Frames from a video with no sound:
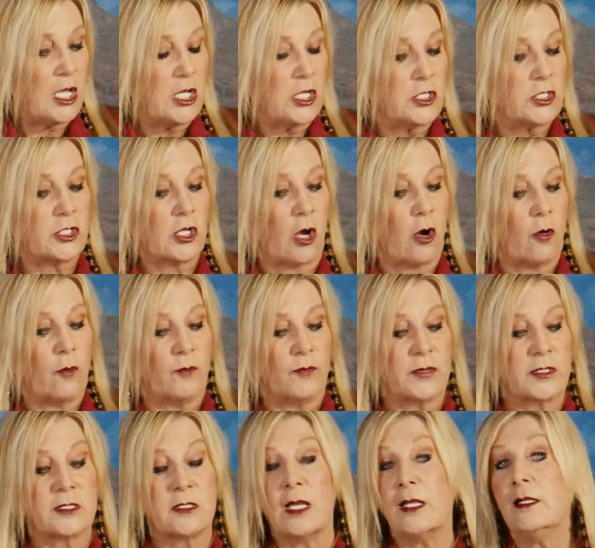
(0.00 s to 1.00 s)
So
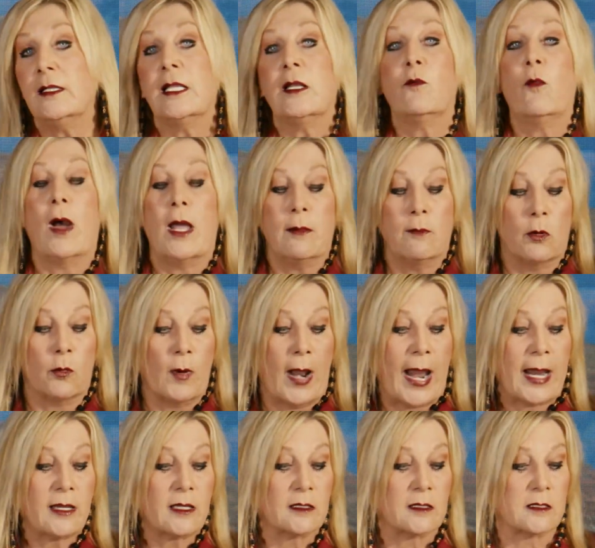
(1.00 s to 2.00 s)
suddenly one
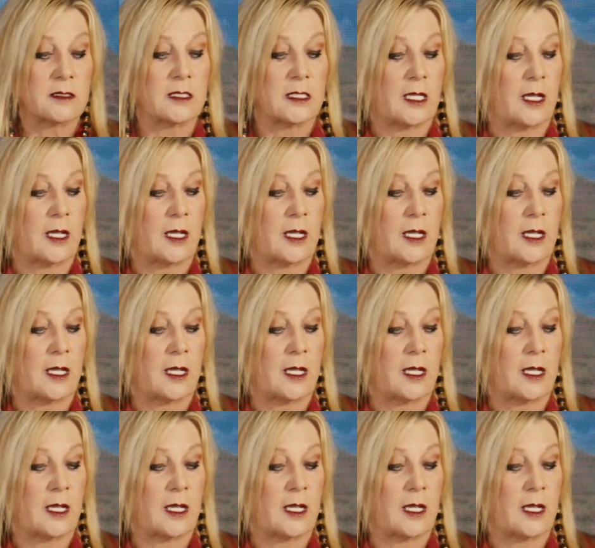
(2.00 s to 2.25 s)
miraculously